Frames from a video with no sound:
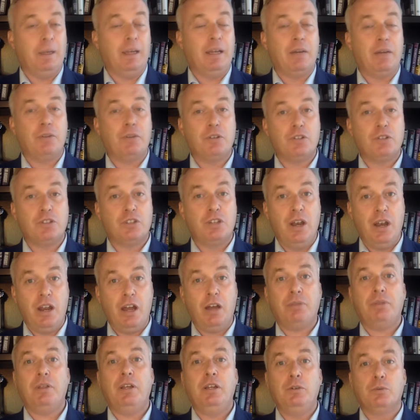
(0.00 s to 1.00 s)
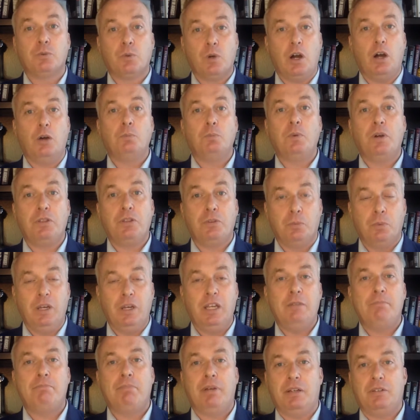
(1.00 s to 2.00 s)
Now, there's nothing wrong with
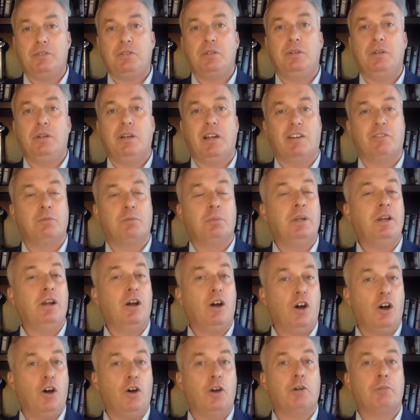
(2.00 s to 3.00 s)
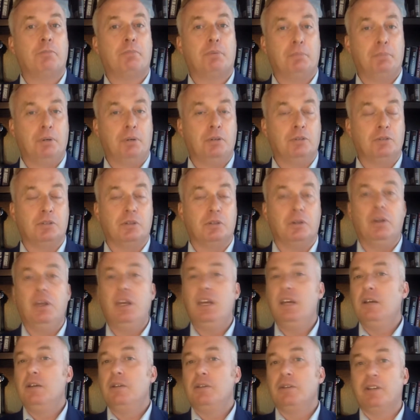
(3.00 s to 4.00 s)
We pitching the government on a proposal.
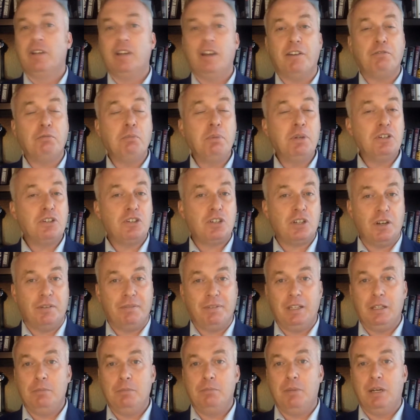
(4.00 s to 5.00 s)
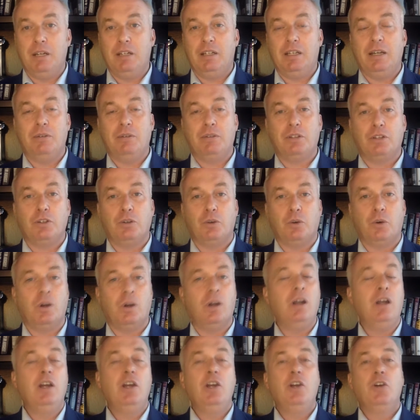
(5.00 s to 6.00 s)
The government shoveling money out the
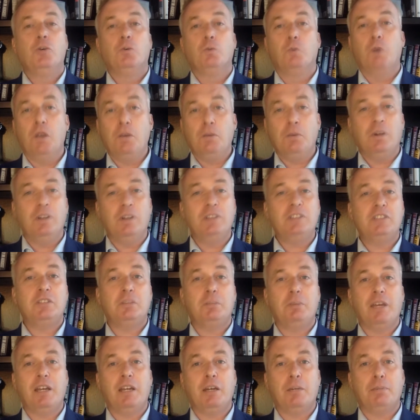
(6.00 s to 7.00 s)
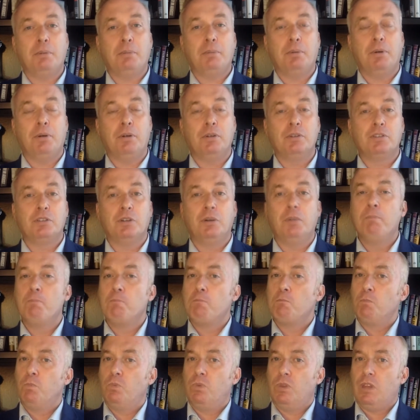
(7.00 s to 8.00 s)
door. We wants to make a proposal.
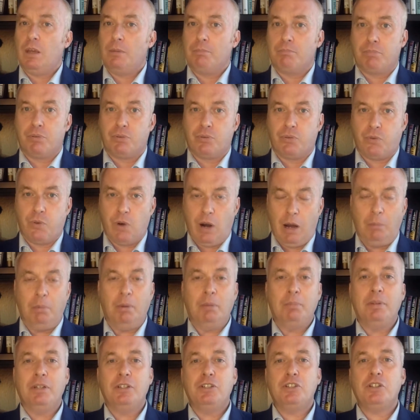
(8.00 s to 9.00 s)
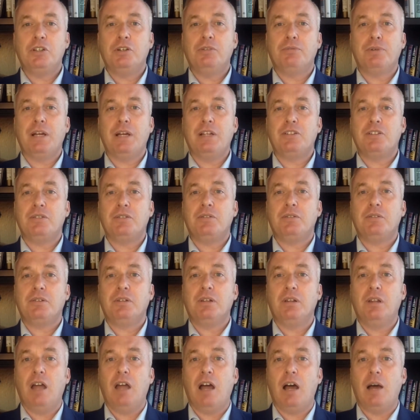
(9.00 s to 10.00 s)
They probably should have registered
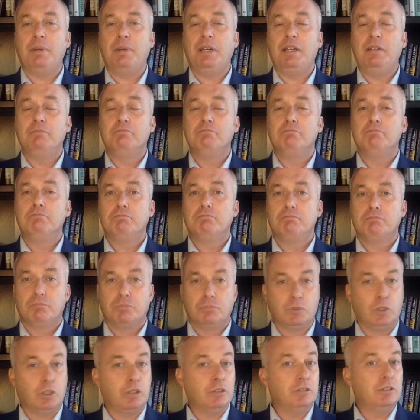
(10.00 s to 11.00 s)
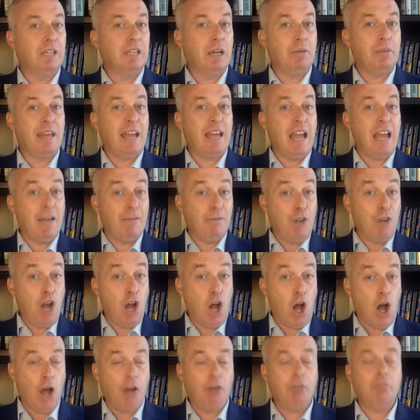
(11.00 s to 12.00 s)
to lobby. Turns out they have
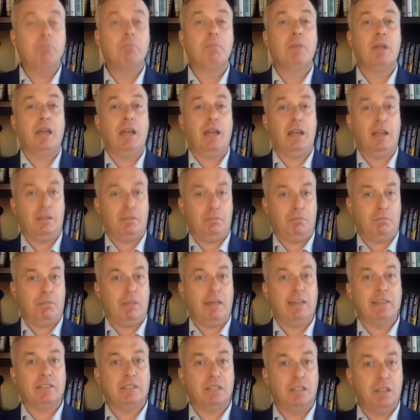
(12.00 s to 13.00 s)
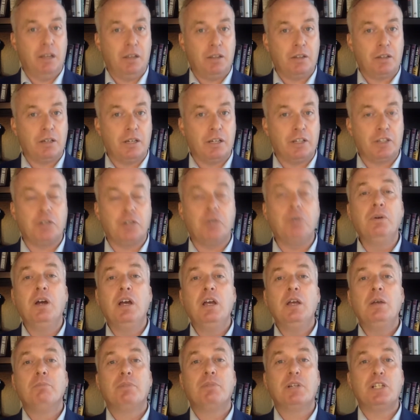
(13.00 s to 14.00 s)
not. And that's another issue.
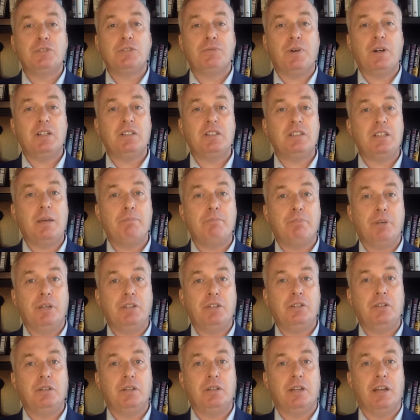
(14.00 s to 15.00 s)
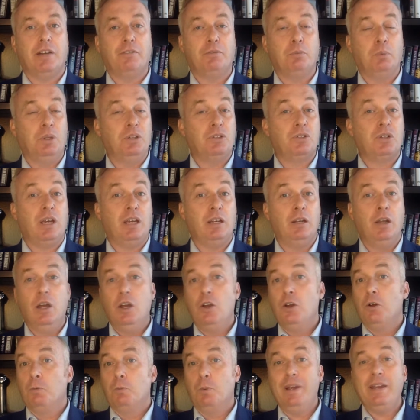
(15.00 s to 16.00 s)
But as far as them pitching the government and saying,
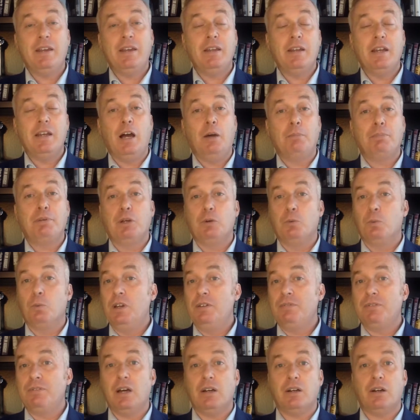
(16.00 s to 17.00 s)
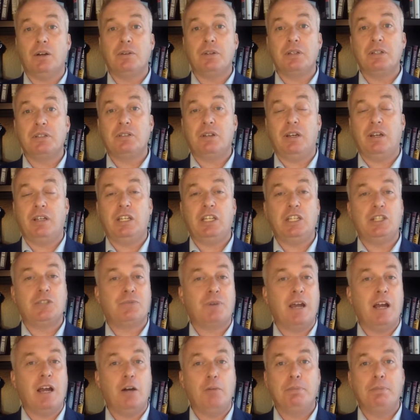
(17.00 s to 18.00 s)
we can help you, we've got all these ideas
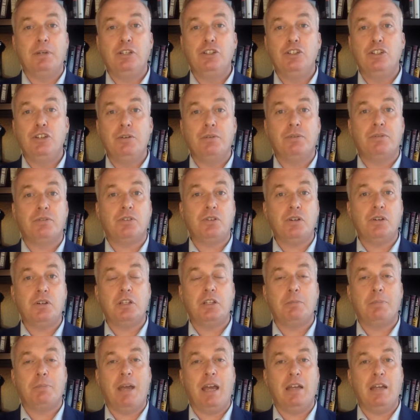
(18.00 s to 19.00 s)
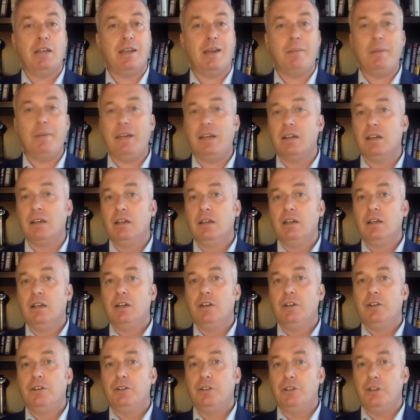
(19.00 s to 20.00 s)
for helping youth during the pandemic,
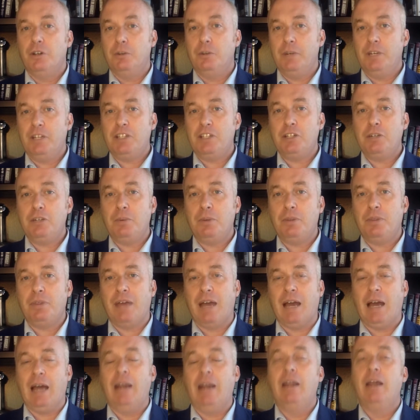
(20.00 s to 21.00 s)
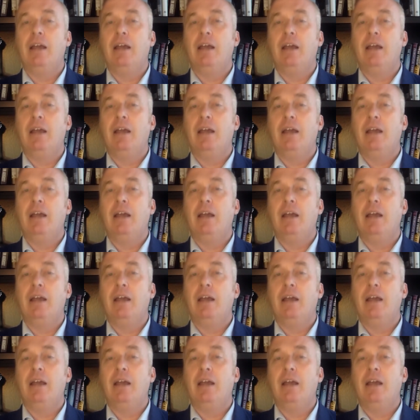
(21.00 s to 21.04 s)
no issue with that.